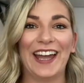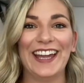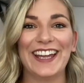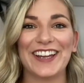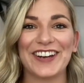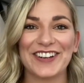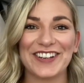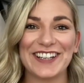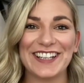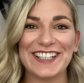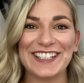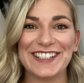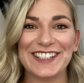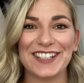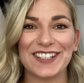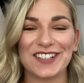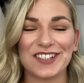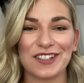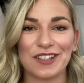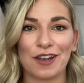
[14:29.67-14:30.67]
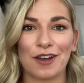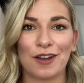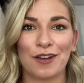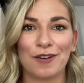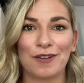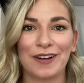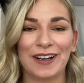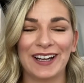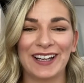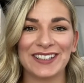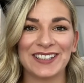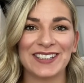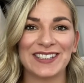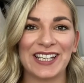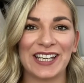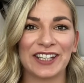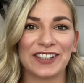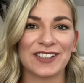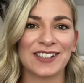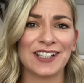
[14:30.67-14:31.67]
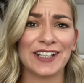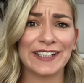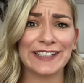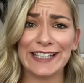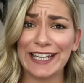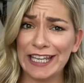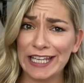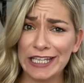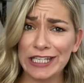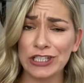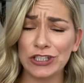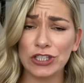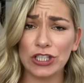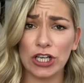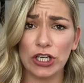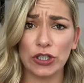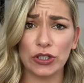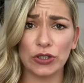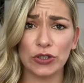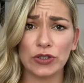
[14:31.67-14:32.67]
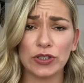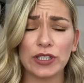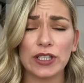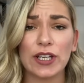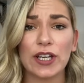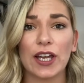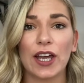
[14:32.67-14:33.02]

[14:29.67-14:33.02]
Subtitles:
Hey guys, so I had to take a slight interlude